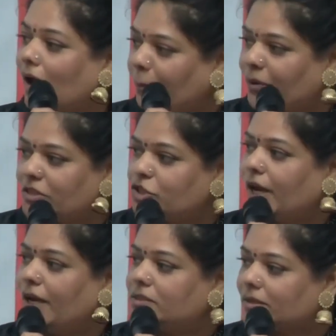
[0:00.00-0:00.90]

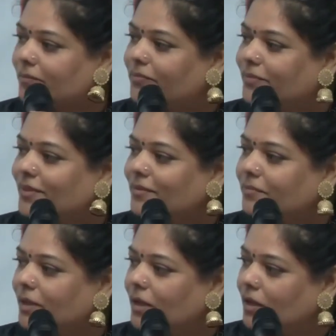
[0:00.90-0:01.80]
appreciate
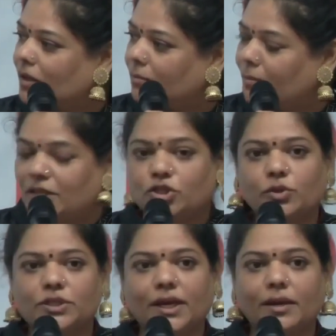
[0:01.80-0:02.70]

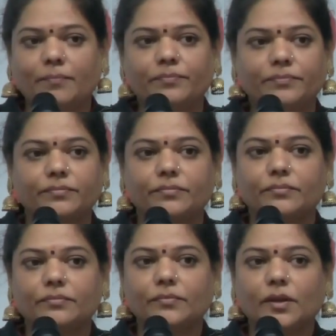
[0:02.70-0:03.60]
Manchuji
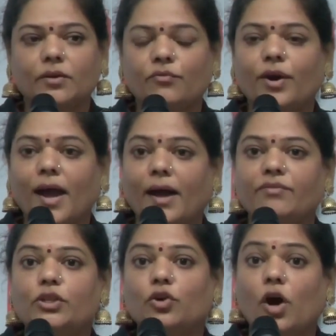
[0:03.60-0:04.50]
for
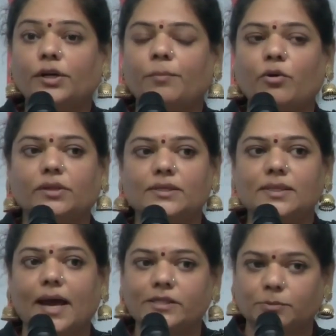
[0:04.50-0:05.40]
having thought about
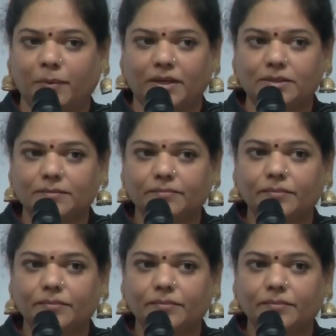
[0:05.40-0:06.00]
this aspect.